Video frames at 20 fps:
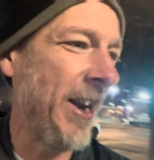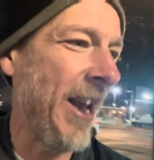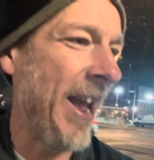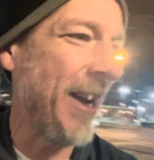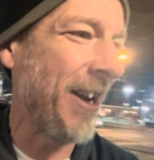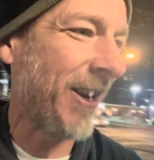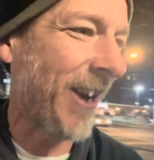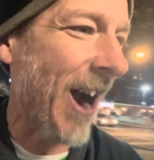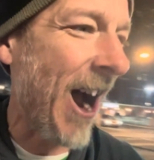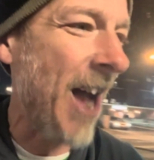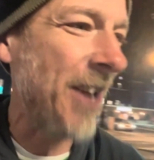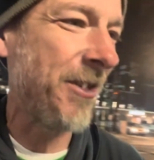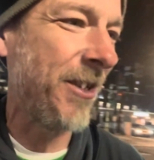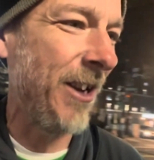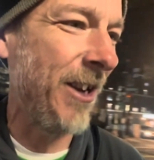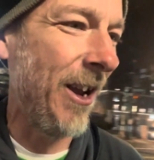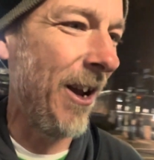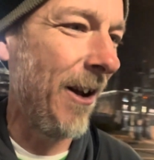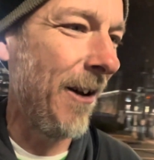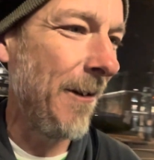
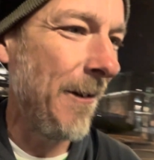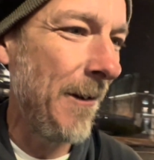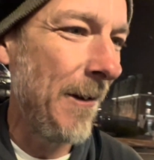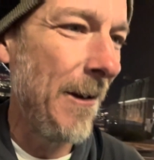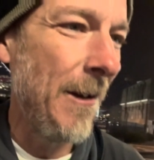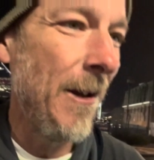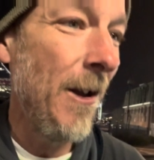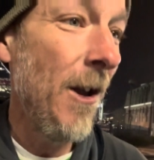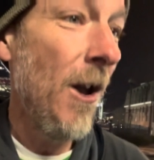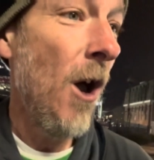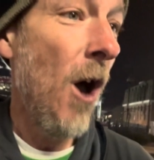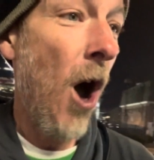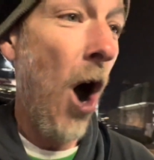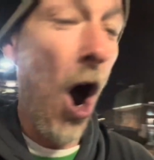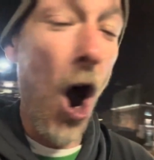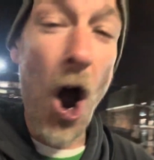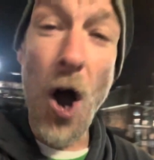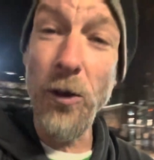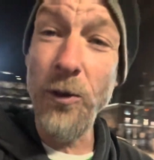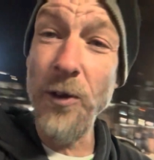Anacostia.
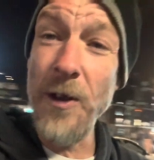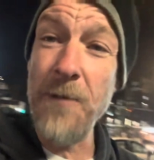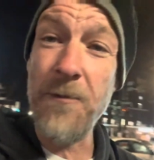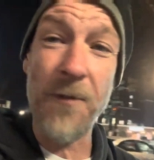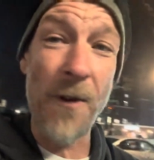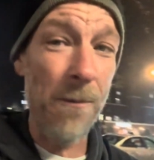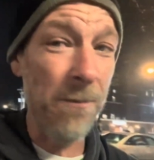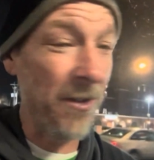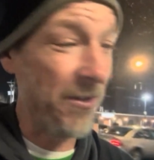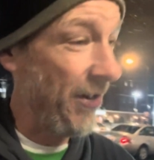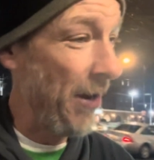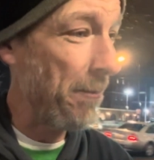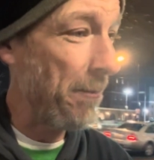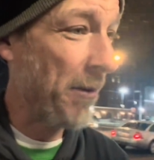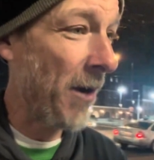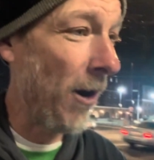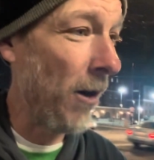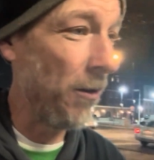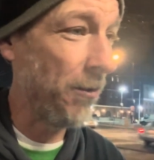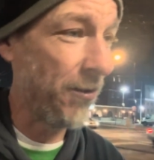Only from the zip
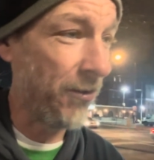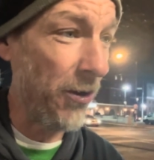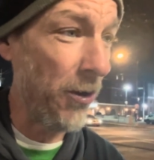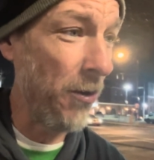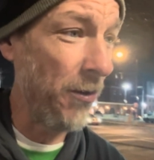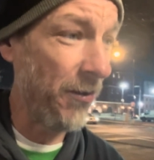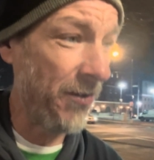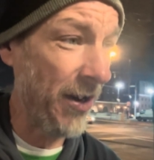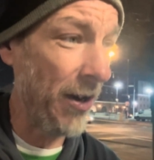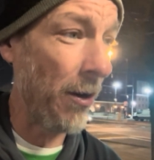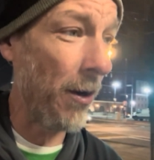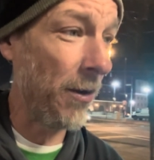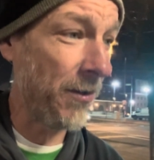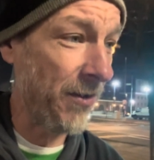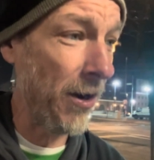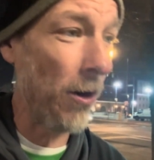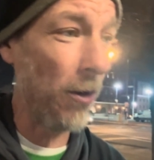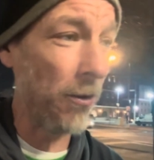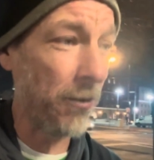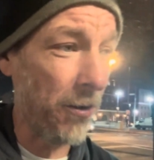codes
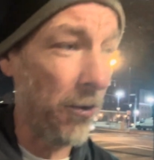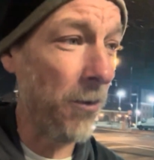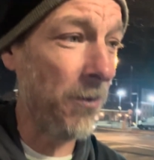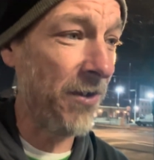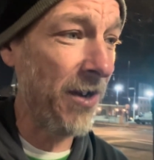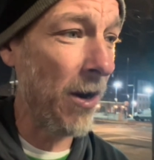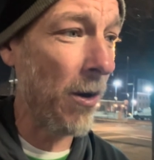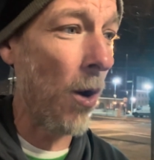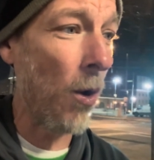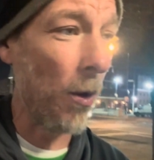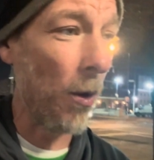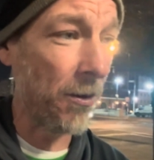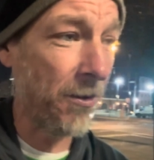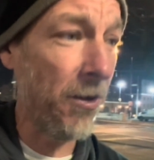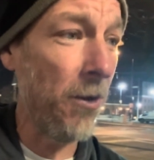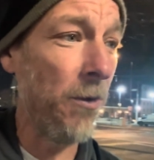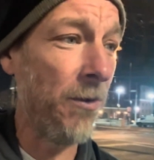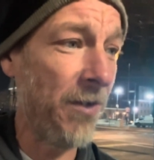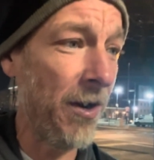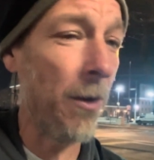20020 or
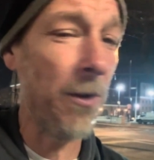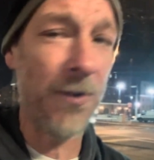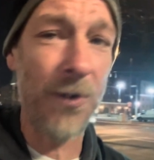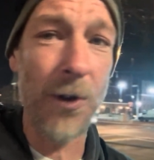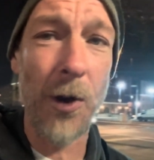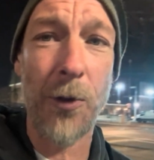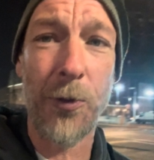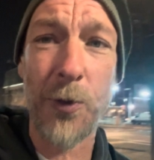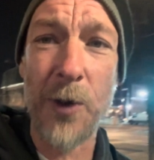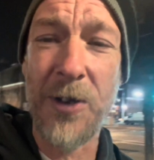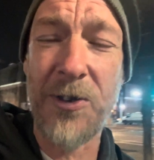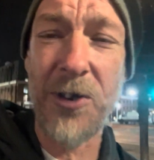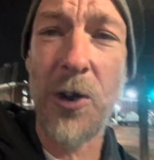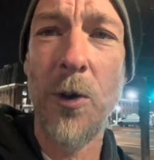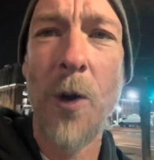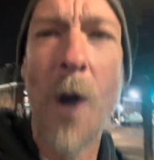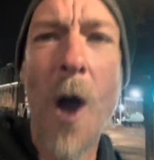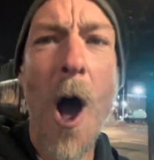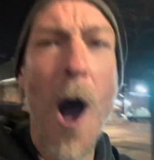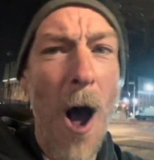20032.